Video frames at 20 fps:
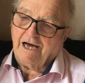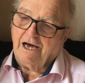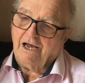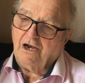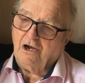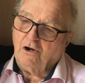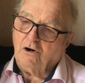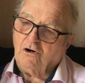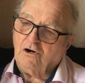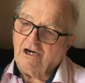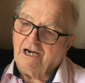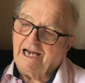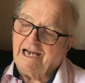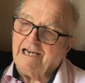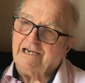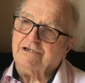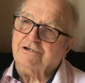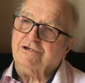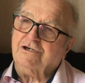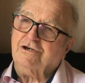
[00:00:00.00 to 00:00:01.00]
along
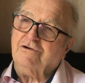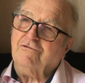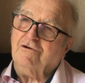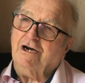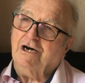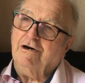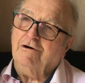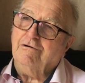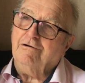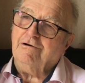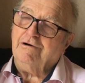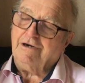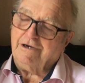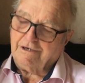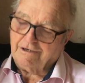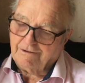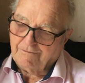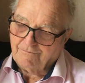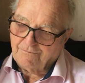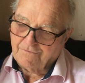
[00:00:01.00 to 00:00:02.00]
Hexton Road,
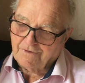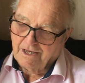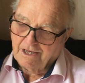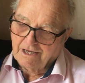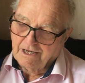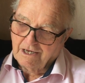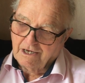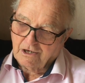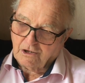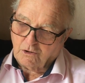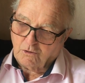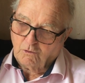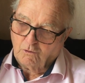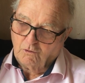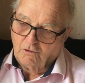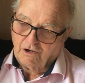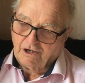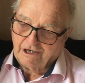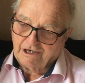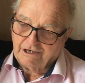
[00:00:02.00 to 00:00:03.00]

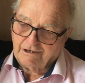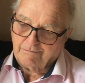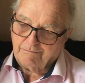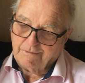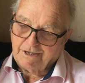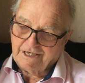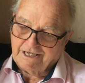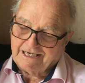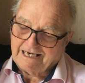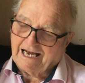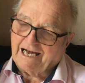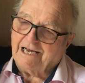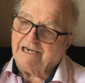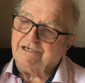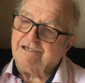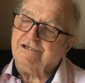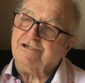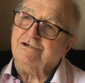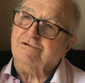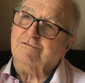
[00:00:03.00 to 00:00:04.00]
calling at my
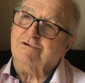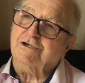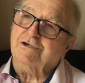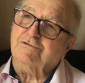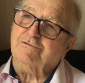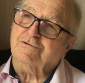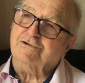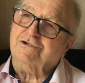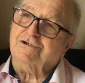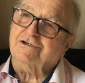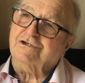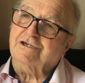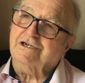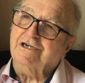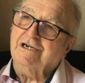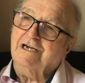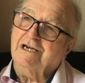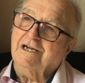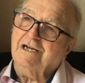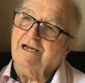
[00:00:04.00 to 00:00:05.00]
dad's, which was
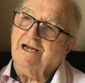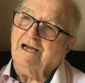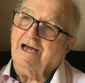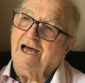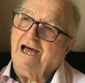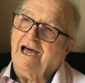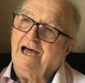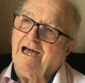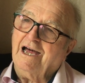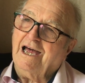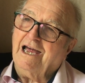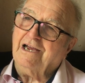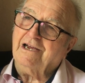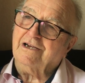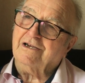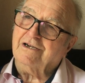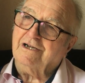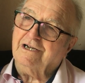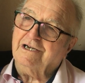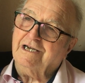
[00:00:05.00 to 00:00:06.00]

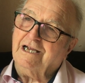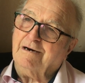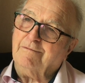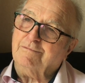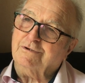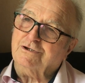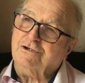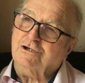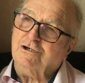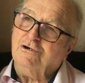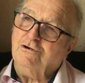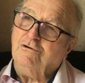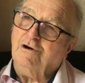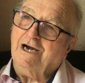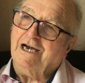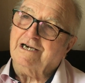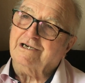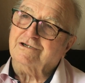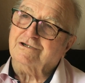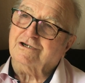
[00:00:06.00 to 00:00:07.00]
number 2
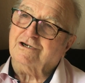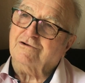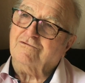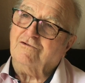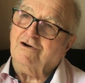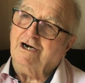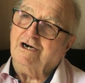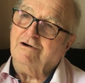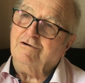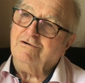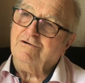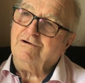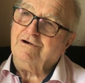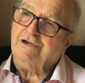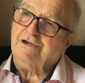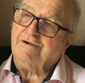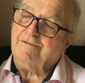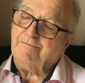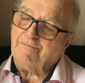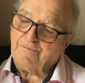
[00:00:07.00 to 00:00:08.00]
Hexton Road,